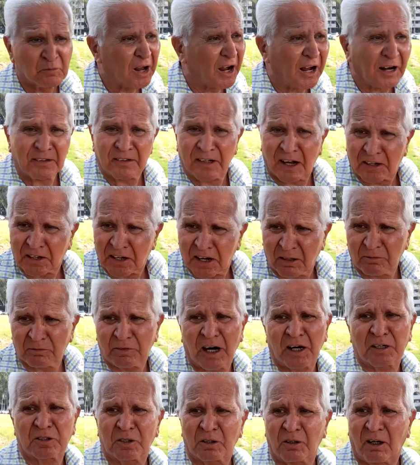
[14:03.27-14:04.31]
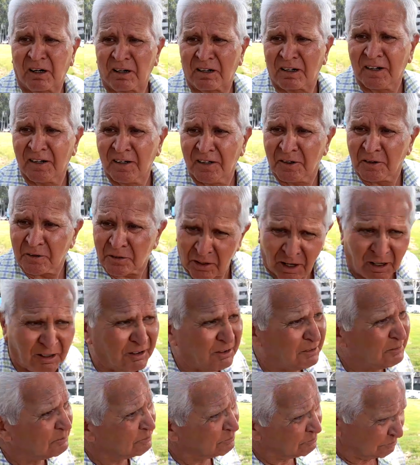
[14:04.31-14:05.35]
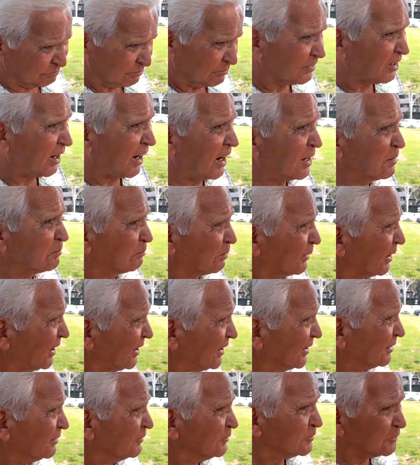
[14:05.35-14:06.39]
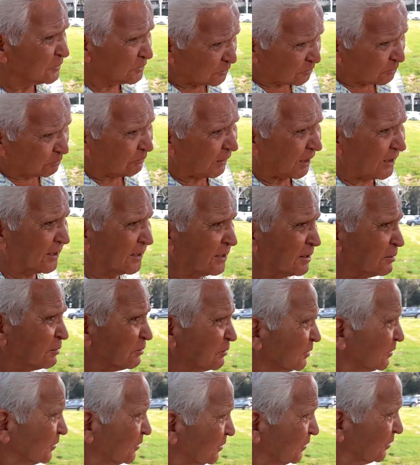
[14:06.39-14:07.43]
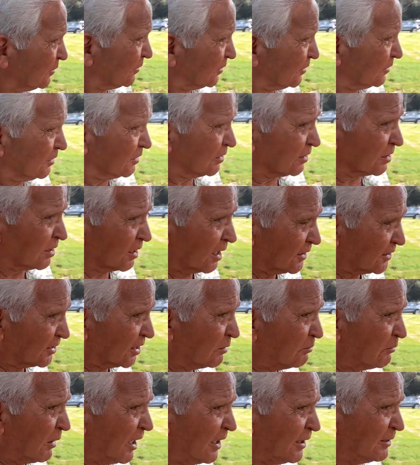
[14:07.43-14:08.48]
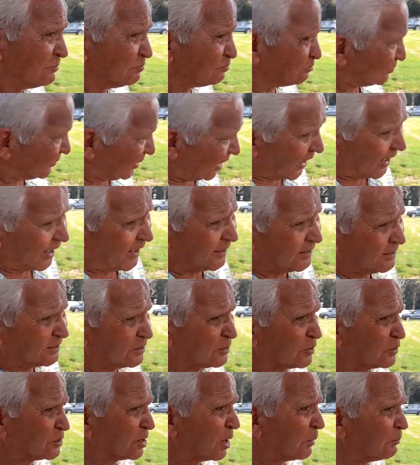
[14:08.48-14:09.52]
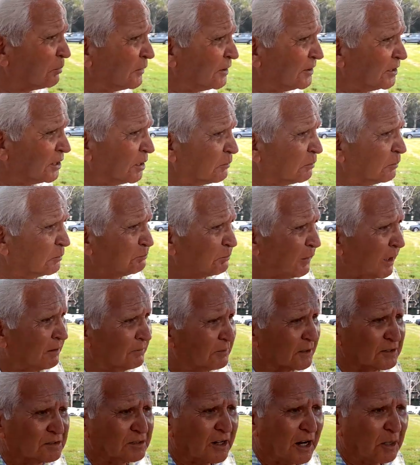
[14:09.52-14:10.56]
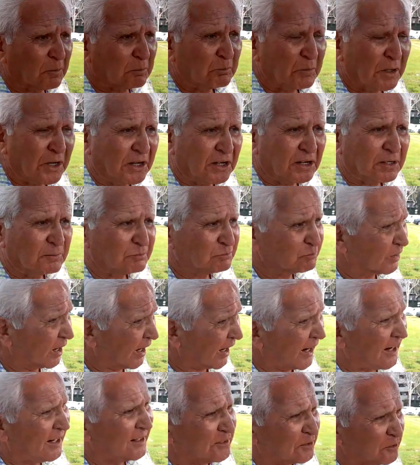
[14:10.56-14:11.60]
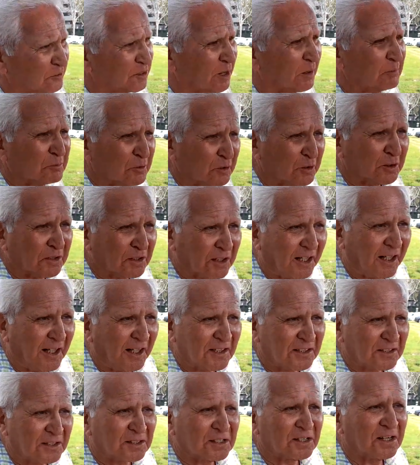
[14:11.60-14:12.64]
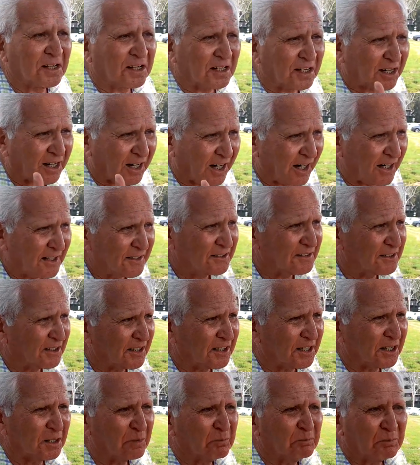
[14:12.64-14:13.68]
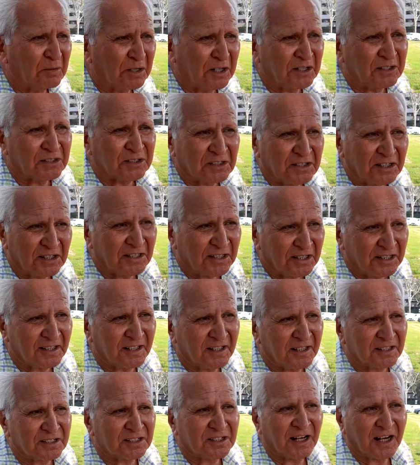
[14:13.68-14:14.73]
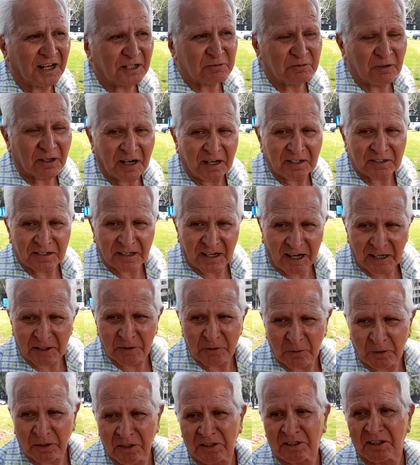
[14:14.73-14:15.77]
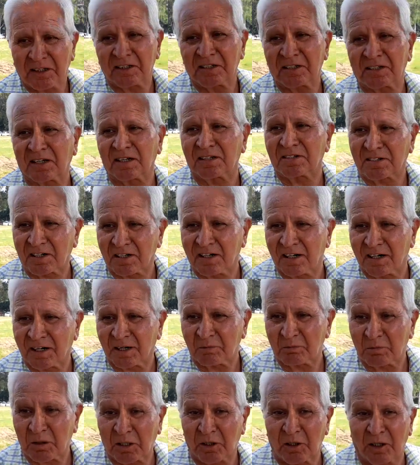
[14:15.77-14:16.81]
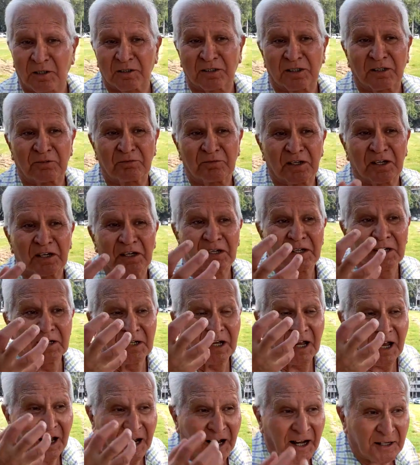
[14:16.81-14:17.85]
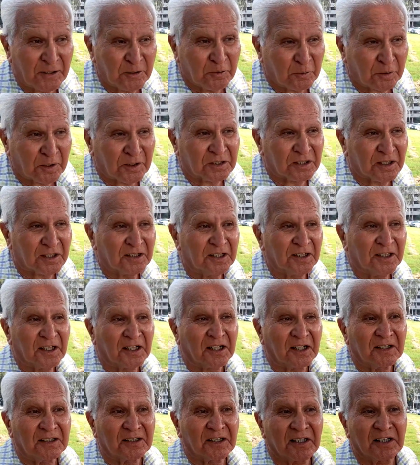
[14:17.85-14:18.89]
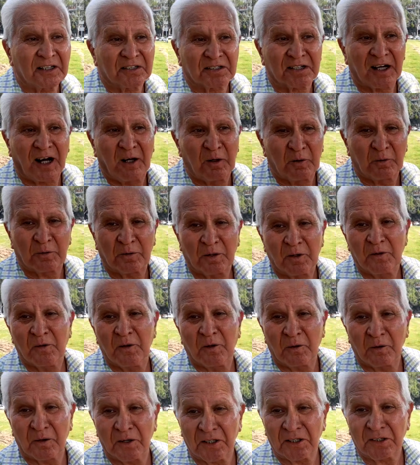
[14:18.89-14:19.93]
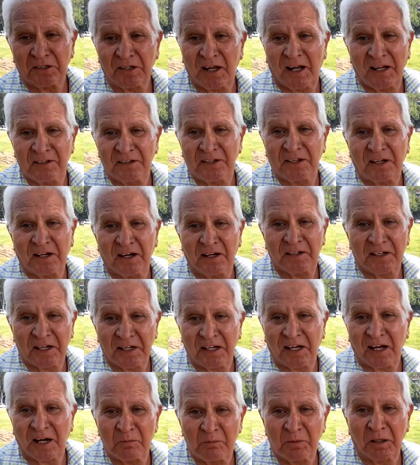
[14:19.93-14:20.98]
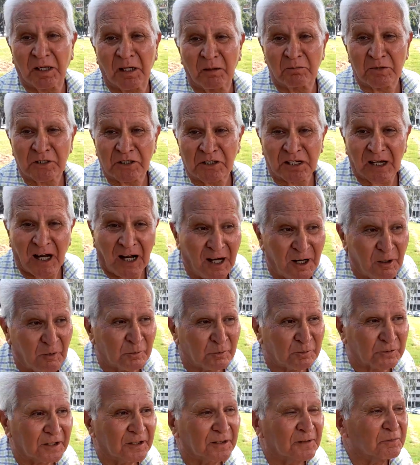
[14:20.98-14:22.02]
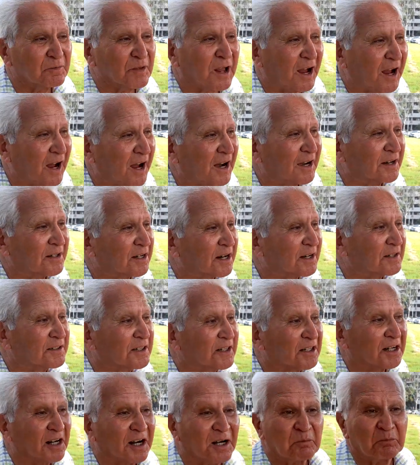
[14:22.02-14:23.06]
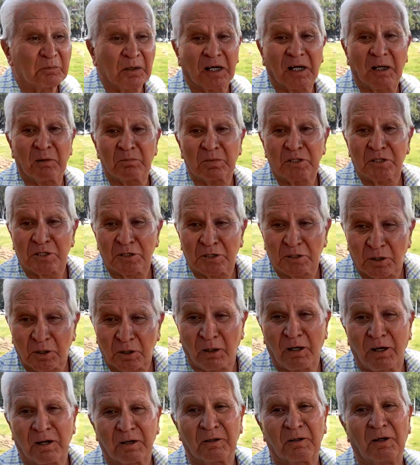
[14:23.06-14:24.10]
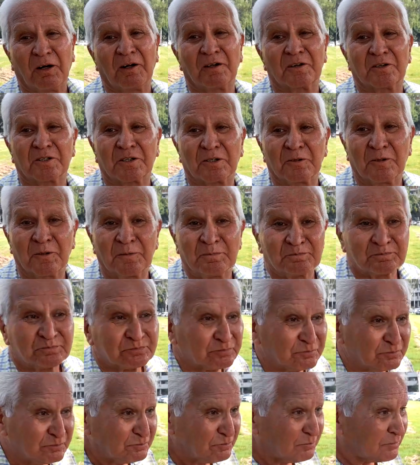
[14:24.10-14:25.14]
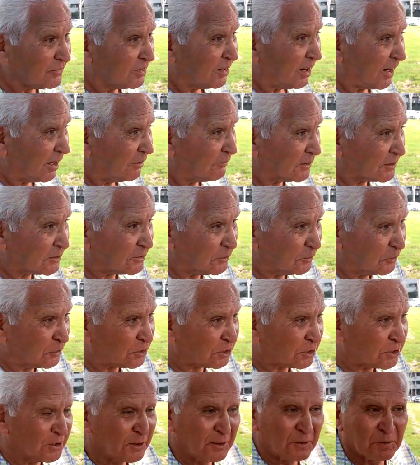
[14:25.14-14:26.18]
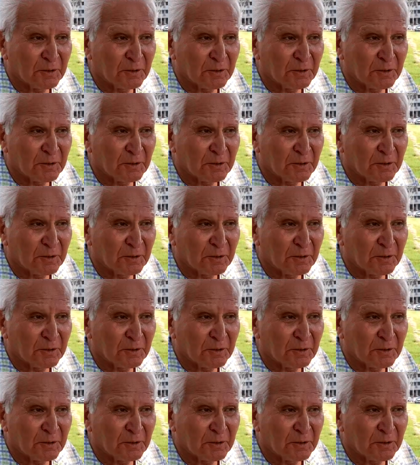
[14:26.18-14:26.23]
and nothing of that sort. So I pray to my countrymen and to the political power that be, and to the bureaucrats, to kindly be serious as far as education is concerned. Because if the education in a country is sound, only then the country can become sound and country can become strong also. Our youth